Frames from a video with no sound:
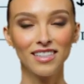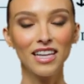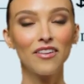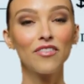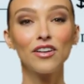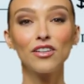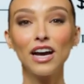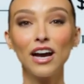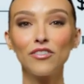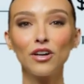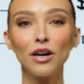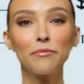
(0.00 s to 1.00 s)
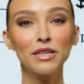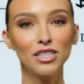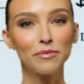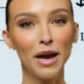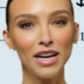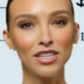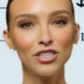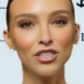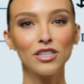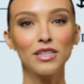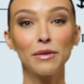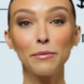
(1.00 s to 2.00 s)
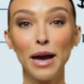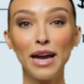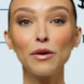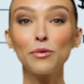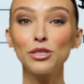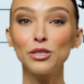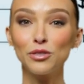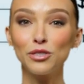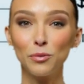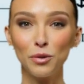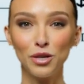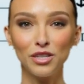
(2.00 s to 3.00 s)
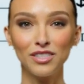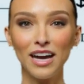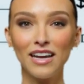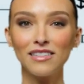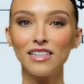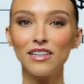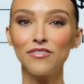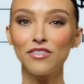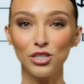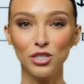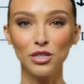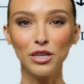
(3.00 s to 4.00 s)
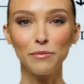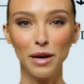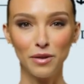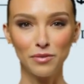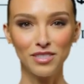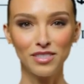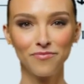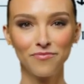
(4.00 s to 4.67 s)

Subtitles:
If there's ever a mismatch, the bank will use the words as the official amount.